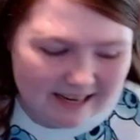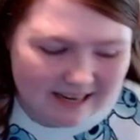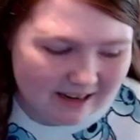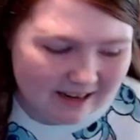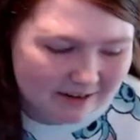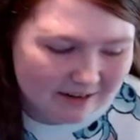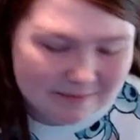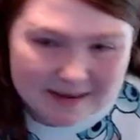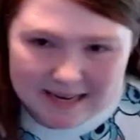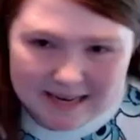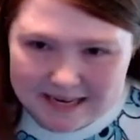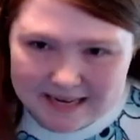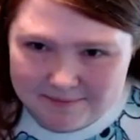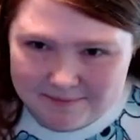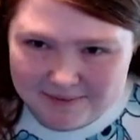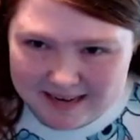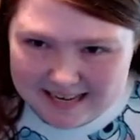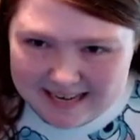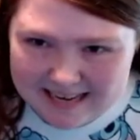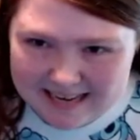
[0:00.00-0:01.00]
on Makeup
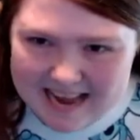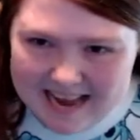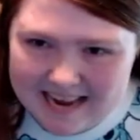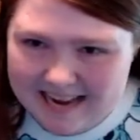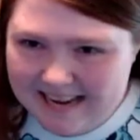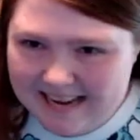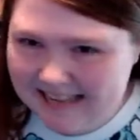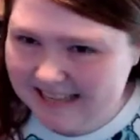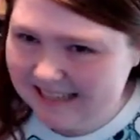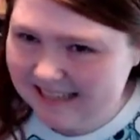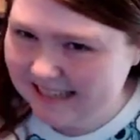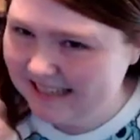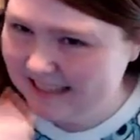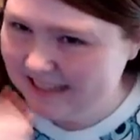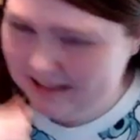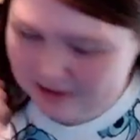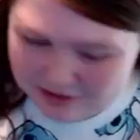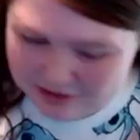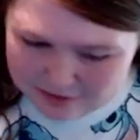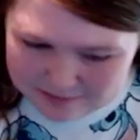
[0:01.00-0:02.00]
Monday and I can,
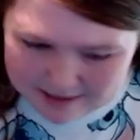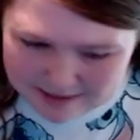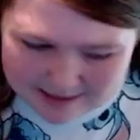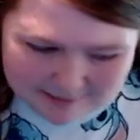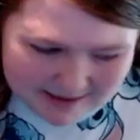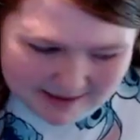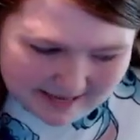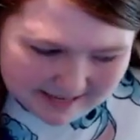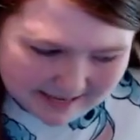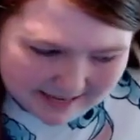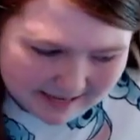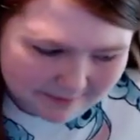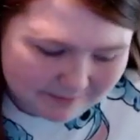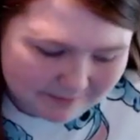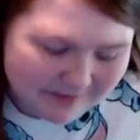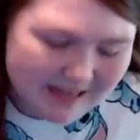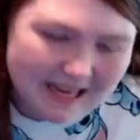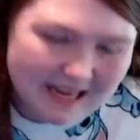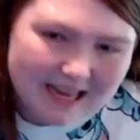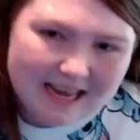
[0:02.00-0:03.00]
like, do my makeup